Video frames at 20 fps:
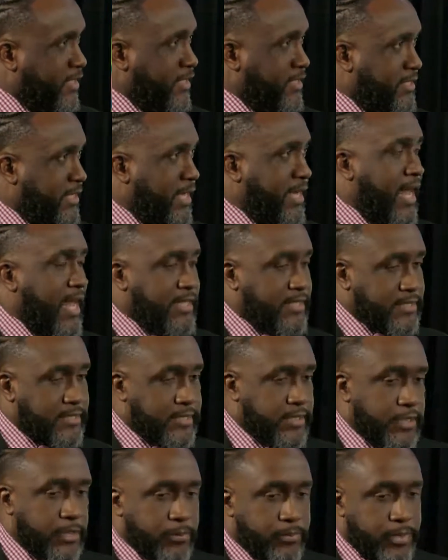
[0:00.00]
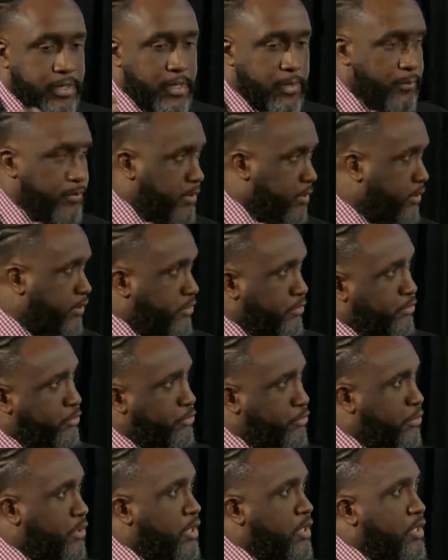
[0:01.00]
Yes, and still be able
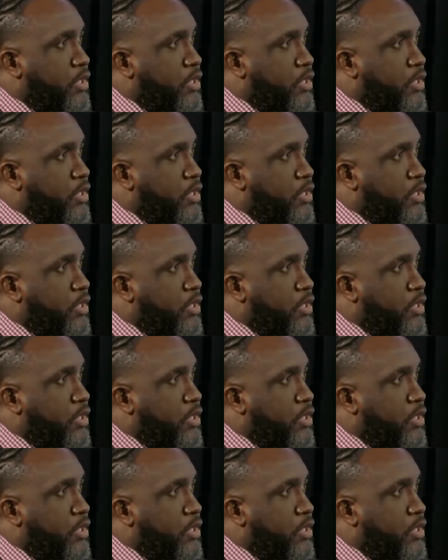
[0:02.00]
to